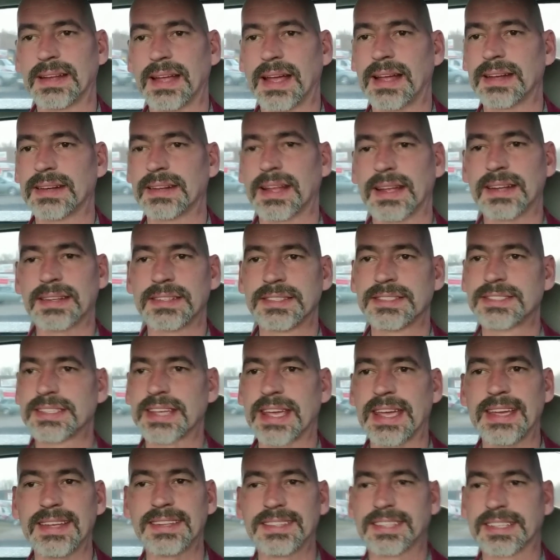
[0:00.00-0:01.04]
I, I just
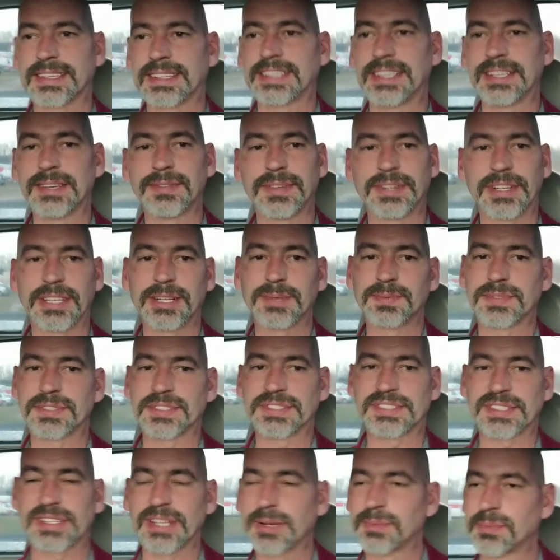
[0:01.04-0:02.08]
had to give it up to
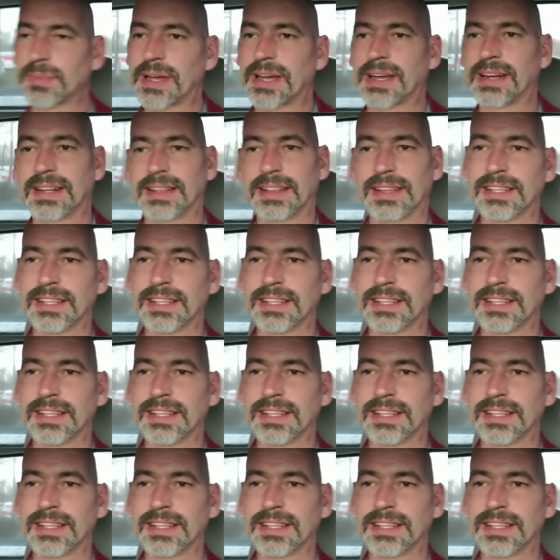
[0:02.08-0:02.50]
somebody.